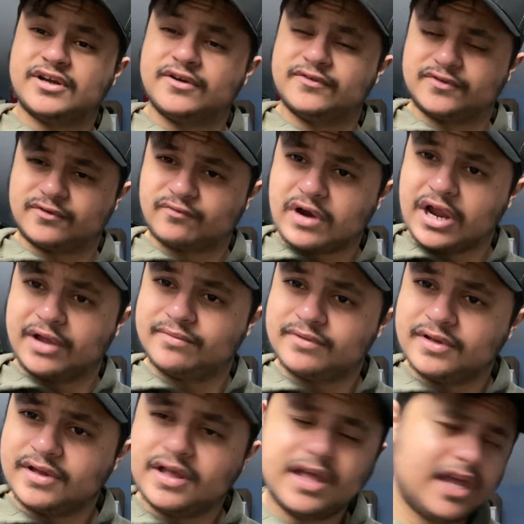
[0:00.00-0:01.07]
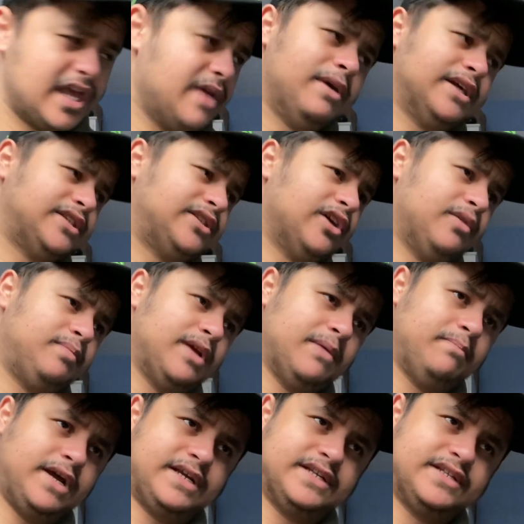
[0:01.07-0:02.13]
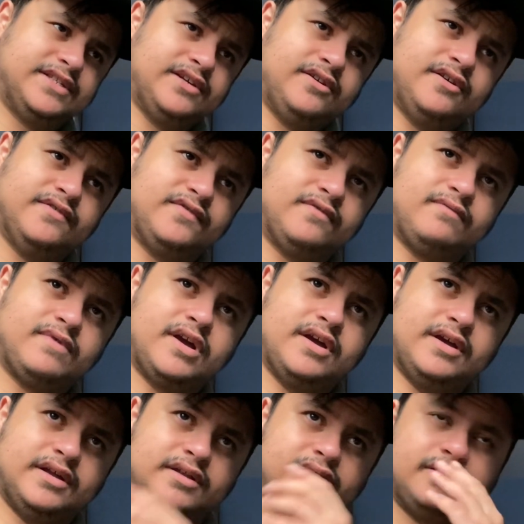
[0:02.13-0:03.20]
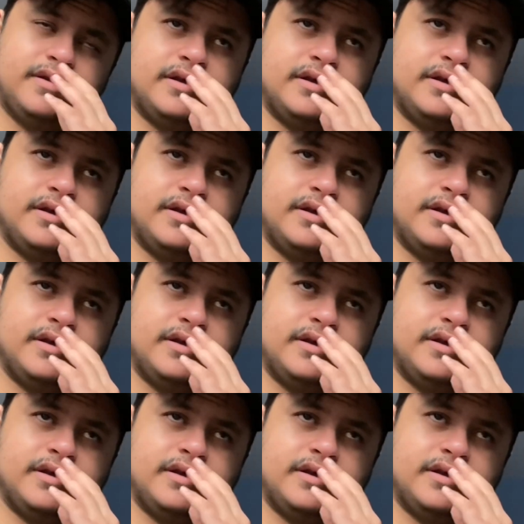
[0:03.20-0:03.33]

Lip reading: off the right. He might start playing Paqueta off the right and